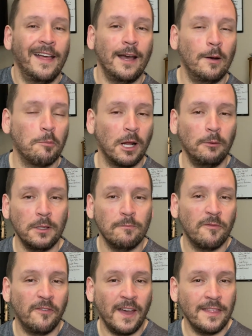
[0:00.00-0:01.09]
I'll probably
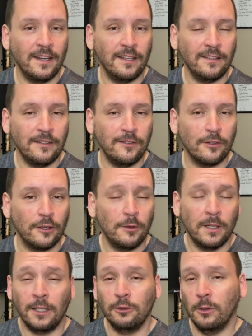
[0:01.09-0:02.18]
find that it's easier to do it
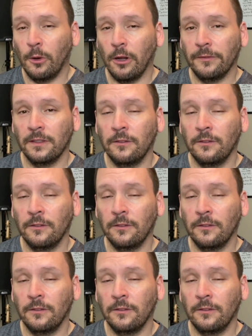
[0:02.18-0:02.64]
and I'll do it more often.